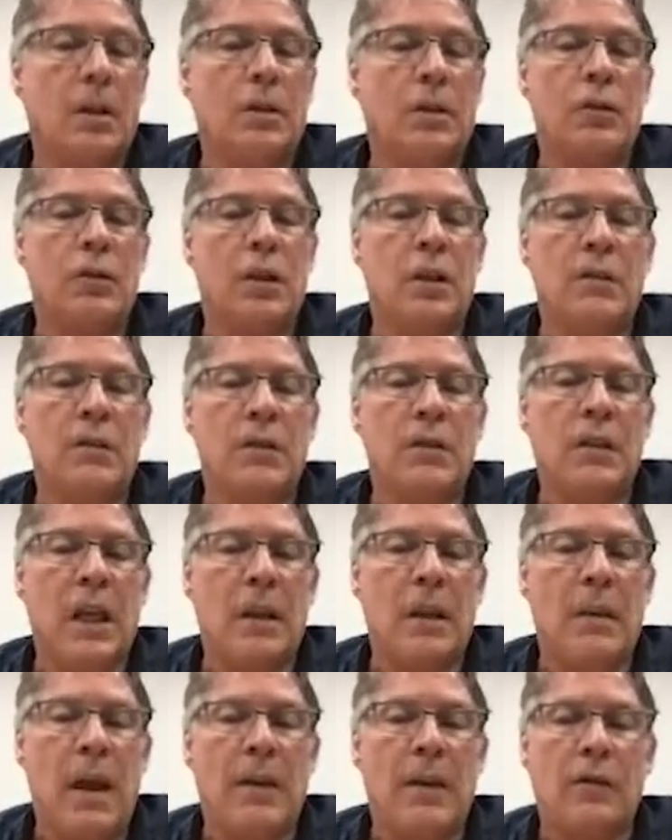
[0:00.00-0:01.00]
You should give the
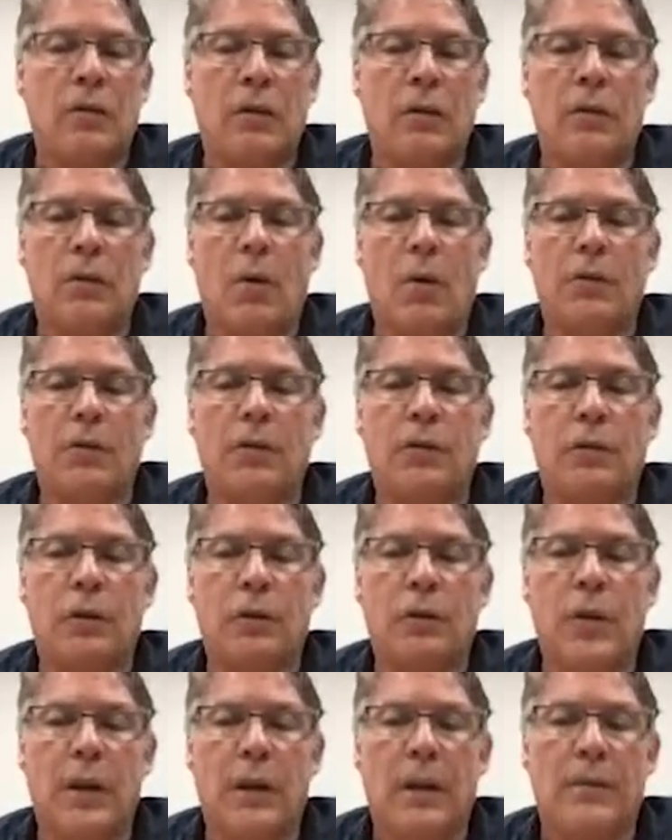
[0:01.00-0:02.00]
same answer if you also
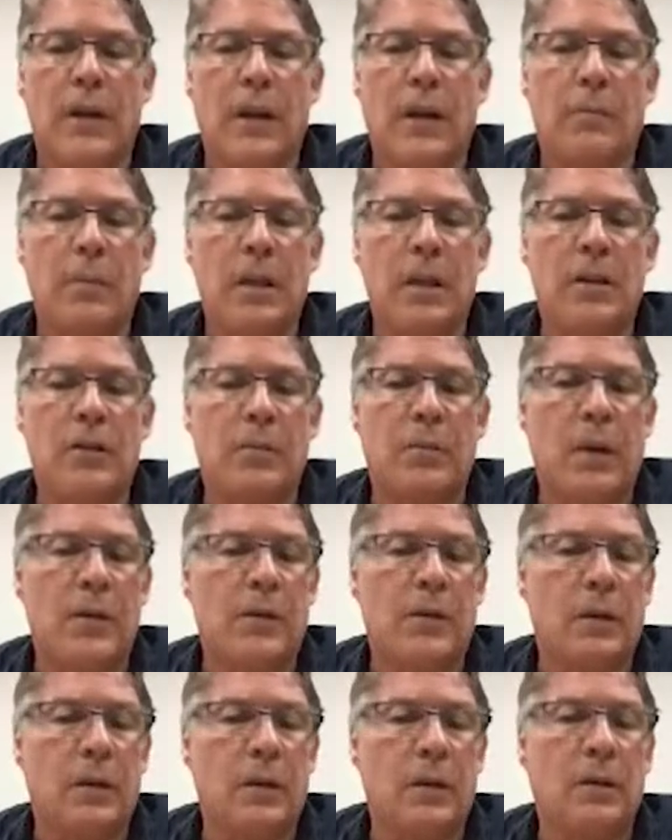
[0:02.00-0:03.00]
learn that effect B is
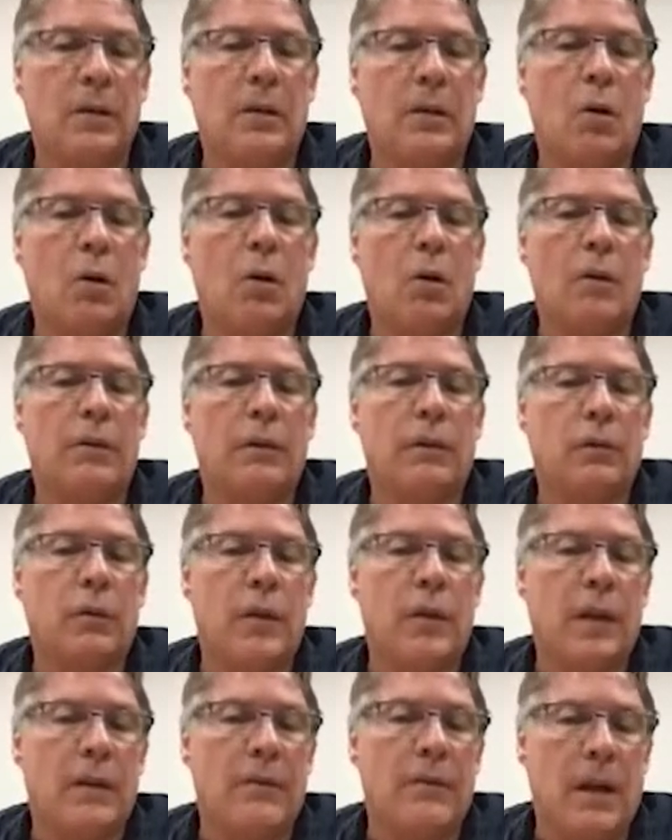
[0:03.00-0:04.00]
present, or if you
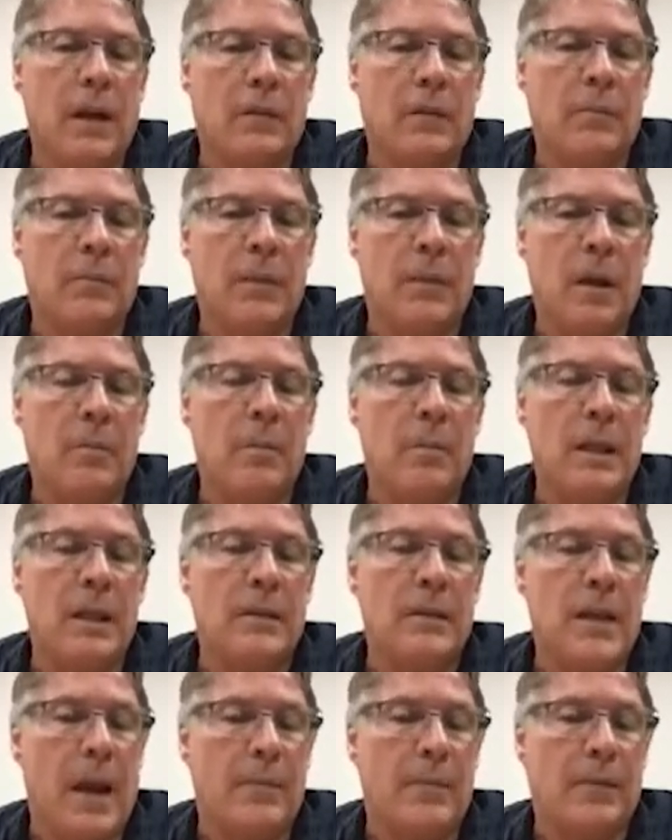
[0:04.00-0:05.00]
learn that effect B
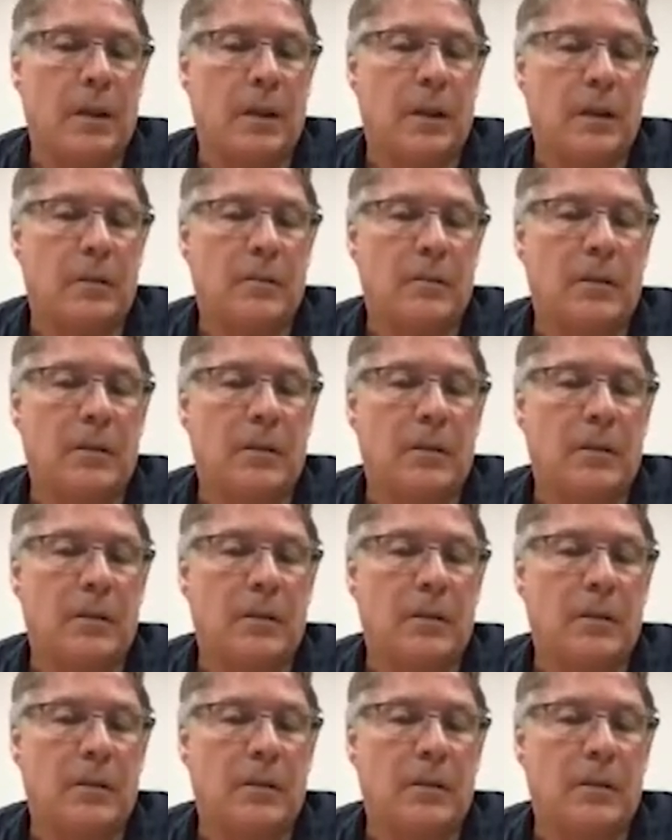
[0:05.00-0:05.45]
is absent.